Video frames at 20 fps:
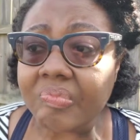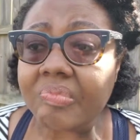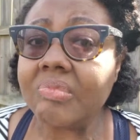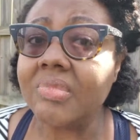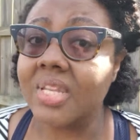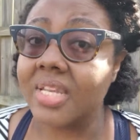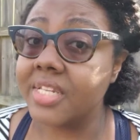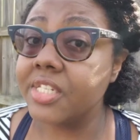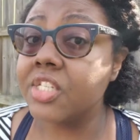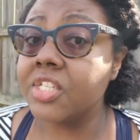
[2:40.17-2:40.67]

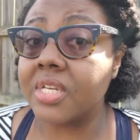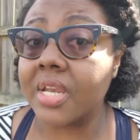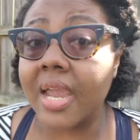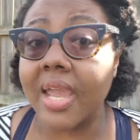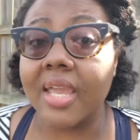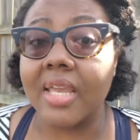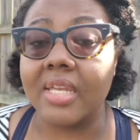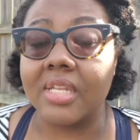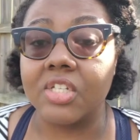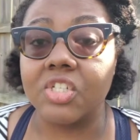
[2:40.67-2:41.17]
it's
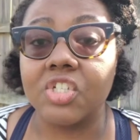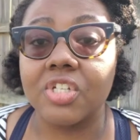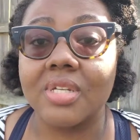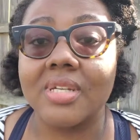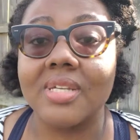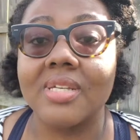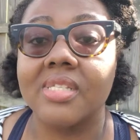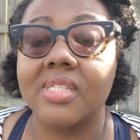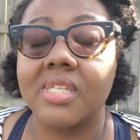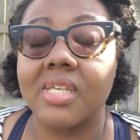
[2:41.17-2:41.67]
changed.
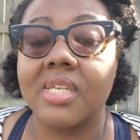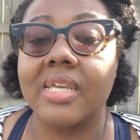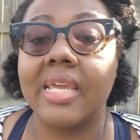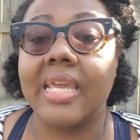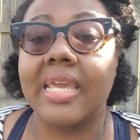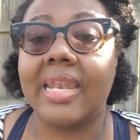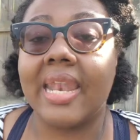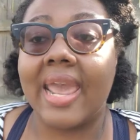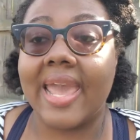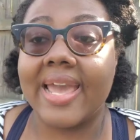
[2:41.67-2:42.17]
It
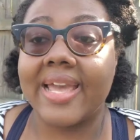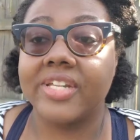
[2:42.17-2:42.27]
has